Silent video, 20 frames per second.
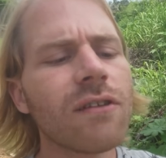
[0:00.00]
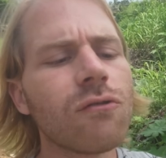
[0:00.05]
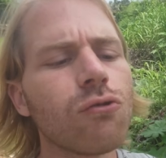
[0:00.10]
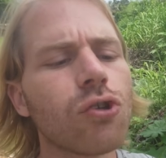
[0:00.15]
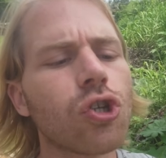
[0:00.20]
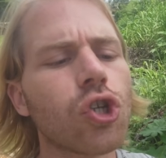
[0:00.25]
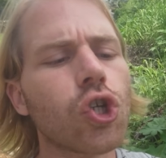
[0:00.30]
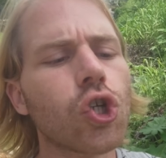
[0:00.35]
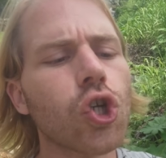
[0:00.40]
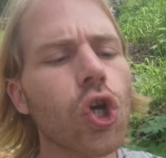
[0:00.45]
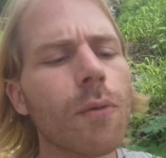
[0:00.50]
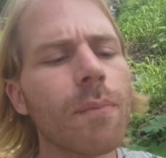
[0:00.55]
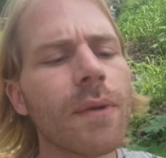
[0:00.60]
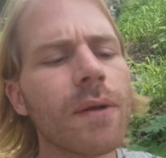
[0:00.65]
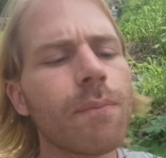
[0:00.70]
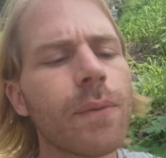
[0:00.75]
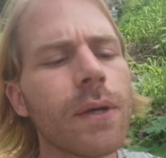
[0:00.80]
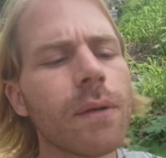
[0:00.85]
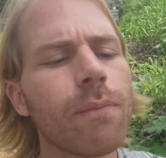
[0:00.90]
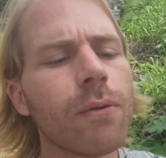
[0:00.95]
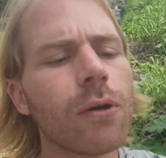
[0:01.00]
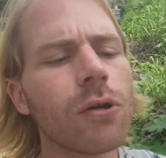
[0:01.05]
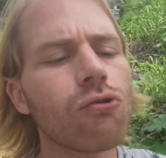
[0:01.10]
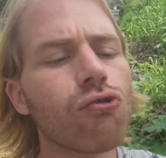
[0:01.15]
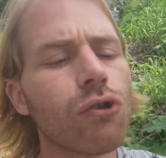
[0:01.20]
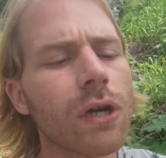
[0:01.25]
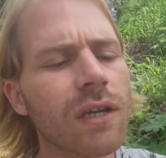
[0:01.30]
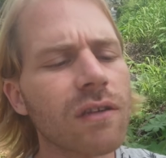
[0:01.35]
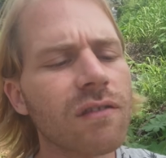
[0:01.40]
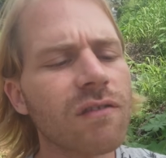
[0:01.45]
do German people
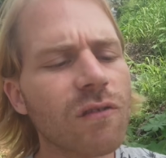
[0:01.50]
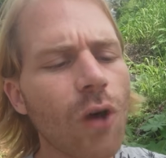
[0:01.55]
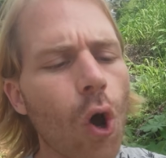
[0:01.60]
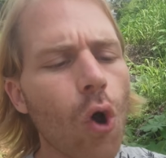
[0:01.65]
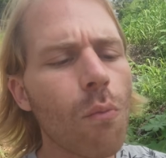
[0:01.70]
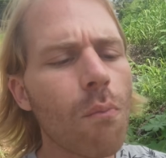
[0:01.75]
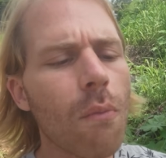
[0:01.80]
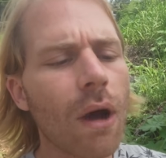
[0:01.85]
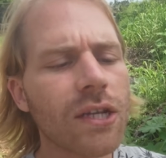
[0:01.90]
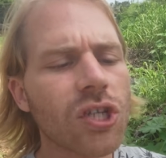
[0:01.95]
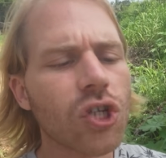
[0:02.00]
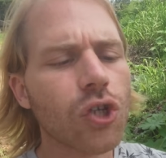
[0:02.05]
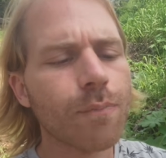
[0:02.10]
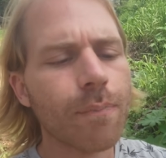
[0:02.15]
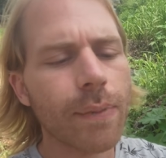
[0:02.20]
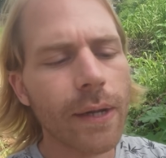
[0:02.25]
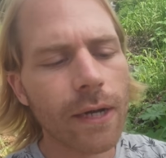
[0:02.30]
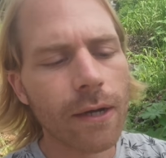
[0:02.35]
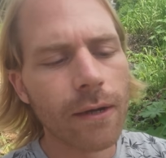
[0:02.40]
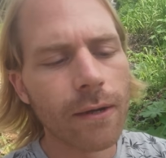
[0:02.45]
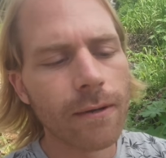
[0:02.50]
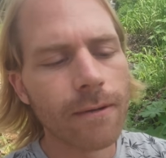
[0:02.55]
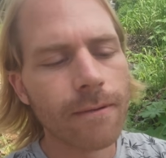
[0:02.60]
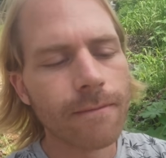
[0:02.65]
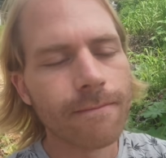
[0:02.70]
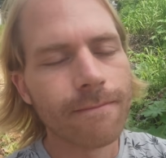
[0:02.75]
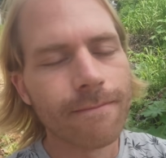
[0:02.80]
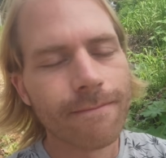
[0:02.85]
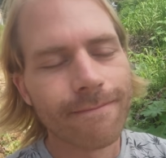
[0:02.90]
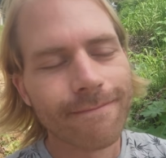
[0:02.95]
drink so much beer?
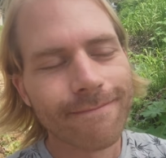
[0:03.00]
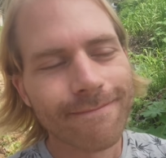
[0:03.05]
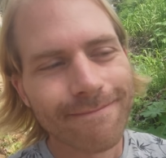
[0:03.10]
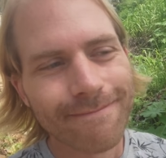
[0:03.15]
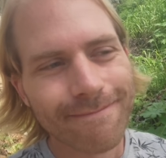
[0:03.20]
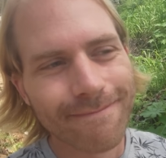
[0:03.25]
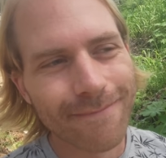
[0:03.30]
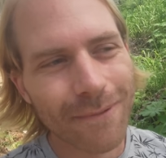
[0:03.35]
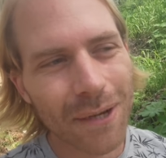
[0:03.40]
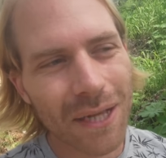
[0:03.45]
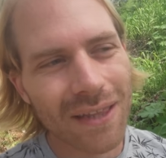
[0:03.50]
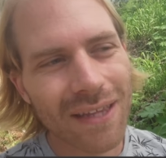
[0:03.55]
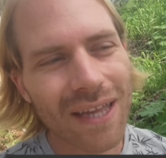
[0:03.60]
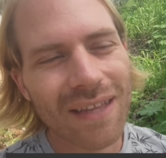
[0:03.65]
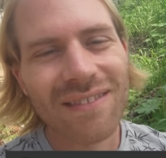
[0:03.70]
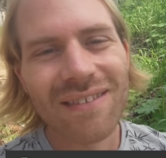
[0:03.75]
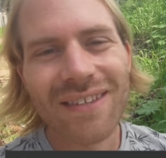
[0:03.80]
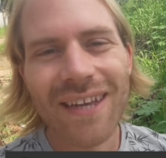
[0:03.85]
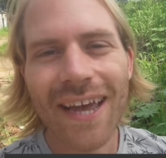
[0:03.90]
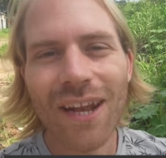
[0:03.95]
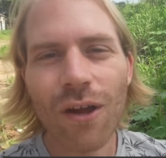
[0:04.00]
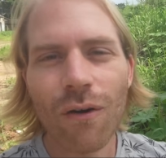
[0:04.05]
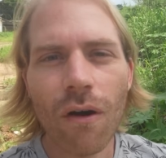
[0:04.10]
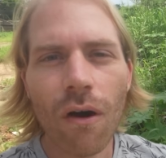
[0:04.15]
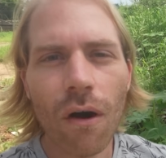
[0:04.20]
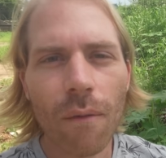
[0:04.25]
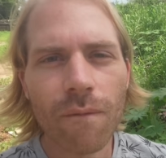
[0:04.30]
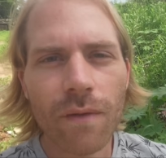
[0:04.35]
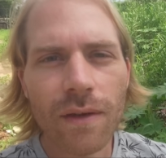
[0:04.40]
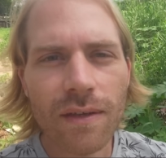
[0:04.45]
Well, that's kind of
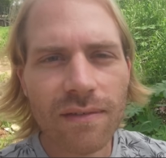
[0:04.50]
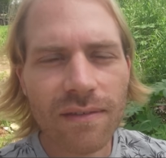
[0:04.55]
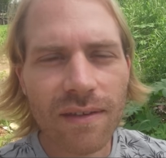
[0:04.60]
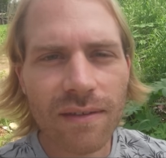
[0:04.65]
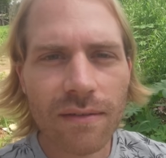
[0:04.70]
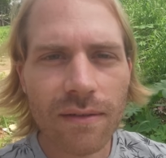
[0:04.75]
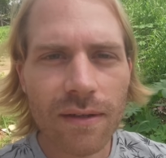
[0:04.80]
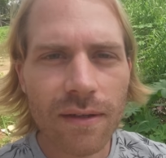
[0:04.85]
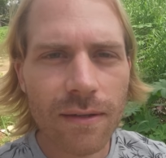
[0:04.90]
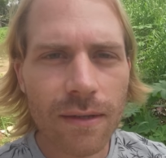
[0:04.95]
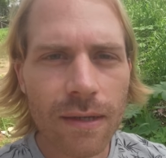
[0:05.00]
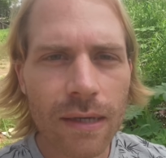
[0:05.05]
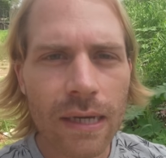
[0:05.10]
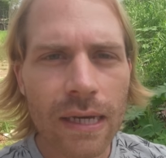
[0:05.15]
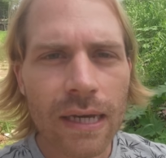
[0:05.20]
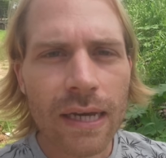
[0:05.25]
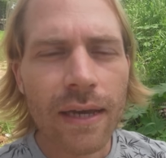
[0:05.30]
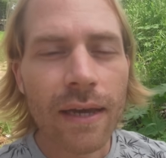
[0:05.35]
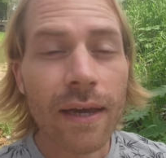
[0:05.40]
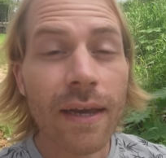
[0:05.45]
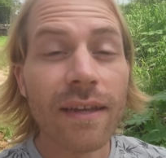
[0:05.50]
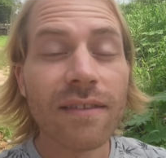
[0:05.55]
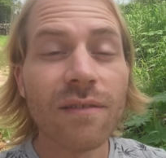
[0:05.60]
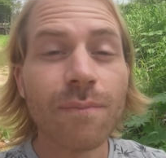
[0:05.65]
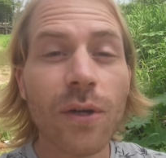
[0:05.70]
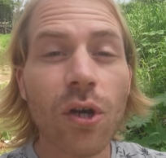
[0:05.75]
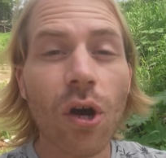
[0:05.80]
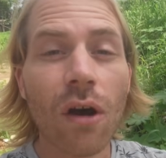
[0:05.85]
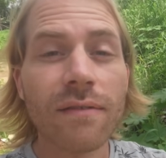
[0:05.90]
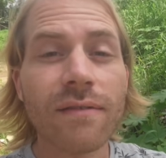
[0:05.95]
obvious, isn't it? It's
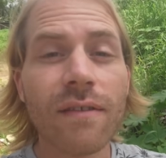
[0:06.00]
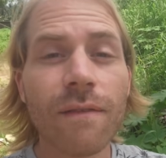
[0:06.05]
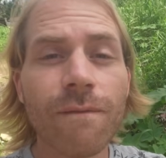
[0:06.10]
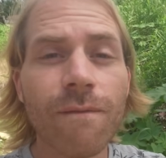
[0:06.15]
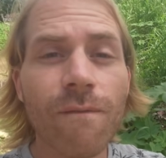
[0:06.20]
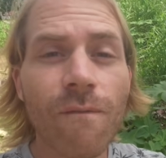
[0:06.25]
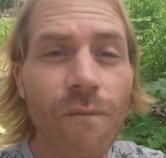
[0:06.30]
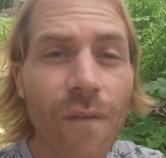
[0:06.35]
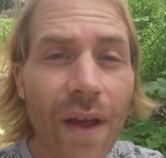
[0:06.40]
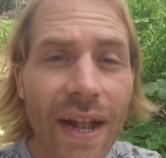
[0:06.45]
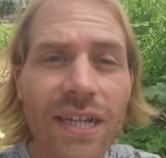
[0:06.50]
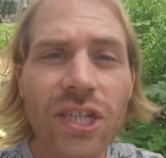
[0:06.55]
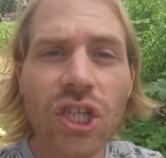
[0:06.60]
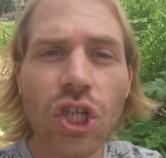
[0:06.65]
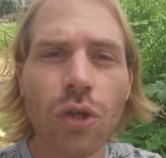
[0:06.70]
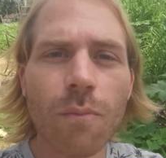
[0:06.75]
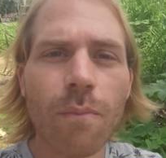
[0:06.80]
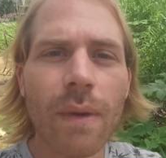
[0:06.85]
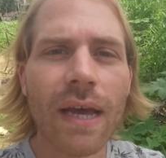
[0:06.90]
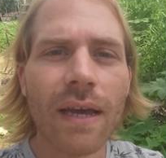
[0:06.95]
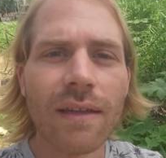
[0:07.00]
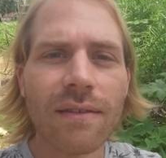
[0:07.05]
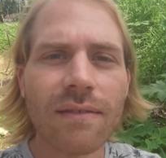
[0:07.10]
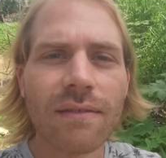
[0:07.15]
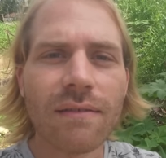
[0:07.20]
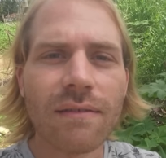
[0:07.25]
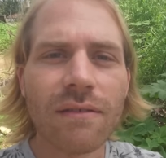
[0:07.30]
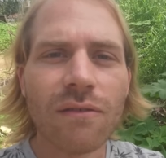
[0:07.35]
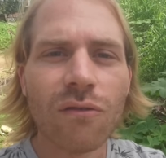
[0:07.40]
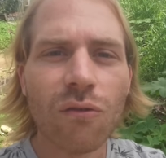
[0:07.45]
because of
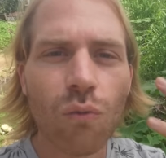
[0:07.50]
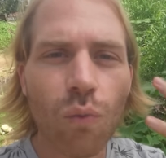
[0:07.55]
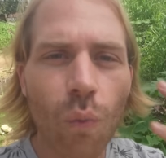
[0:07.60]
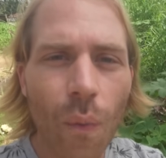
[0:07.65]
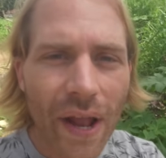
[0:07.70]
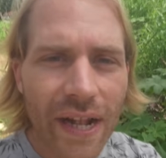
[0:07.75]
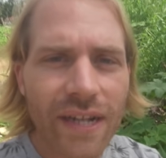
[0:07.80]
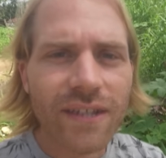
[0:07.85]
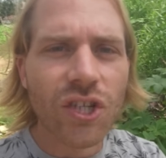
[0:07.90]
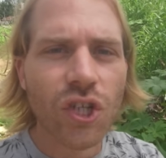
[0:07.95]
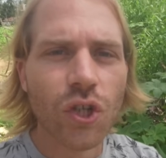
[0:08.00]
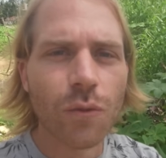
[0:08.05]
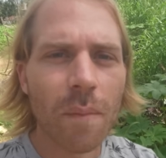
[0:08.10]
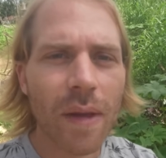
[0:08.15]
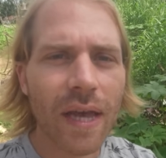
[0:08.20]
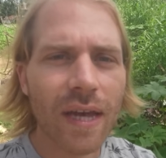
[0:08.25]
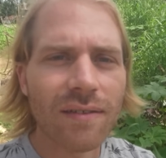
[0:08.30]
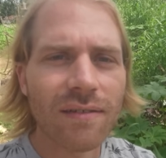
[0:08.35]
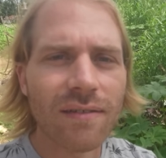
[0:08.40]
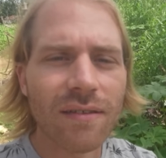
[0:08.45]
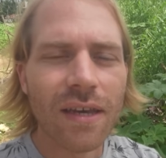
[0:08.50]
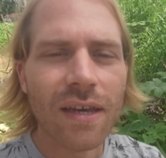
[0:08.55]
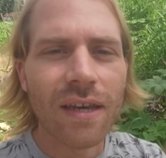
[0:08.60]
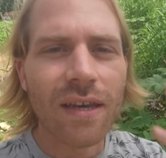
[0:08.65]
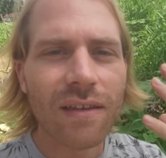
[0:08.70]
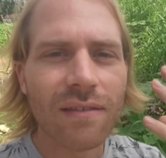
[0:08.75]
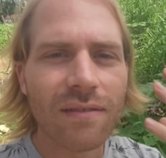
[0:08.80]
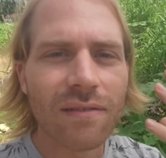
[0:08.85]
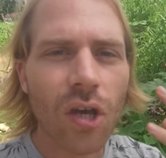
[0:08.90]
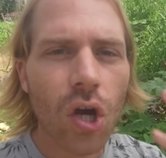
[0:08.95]
Weltschmerz. Weltschmerz
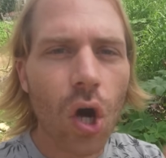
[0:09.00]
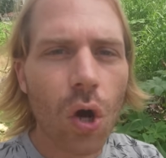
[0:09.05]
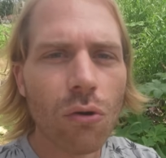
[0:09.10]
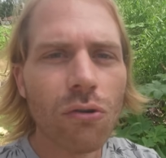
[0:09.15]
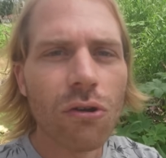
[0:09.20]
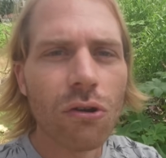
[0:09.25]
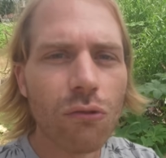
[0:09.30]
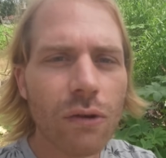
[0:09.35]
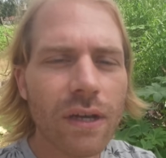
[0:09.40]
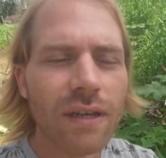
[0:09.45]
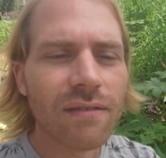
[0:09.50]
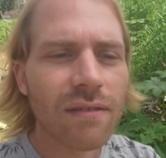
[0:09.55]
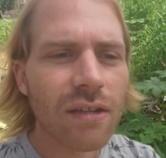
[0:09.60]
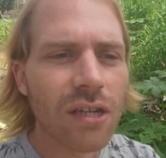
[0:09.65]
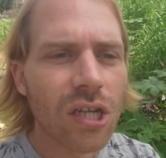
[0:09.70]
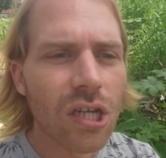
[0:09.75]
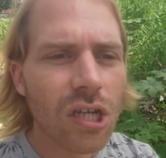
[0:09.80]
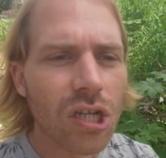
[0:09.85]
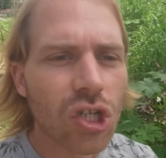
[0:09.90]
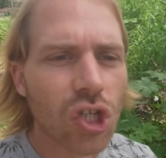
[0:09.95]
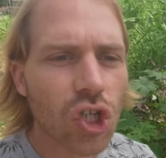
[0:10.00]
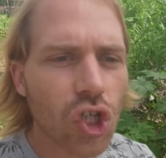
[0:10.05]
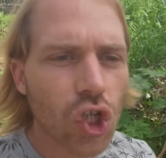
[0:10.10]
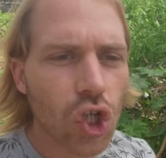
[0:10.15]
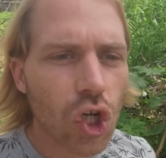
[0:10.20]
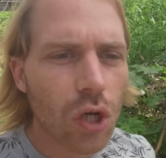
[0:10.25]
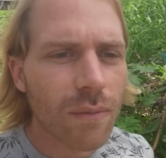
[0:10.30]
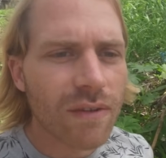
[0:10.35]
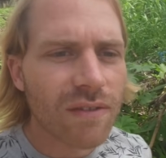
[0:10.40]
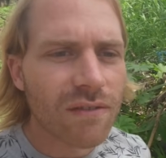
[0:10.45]
is the only reason
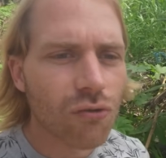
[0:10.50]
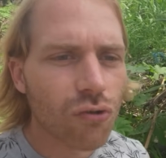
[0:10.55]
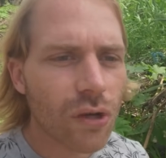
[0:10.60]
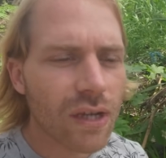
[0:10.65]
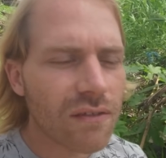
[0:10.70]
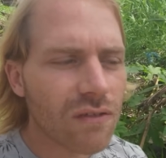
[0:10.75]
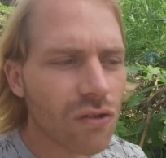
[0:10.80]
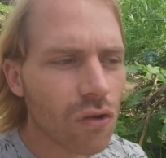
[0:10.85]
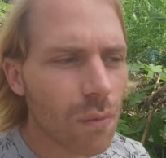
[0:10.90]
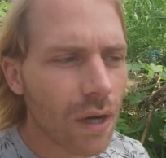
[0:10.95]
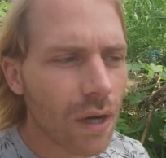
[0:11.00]
Germans drink so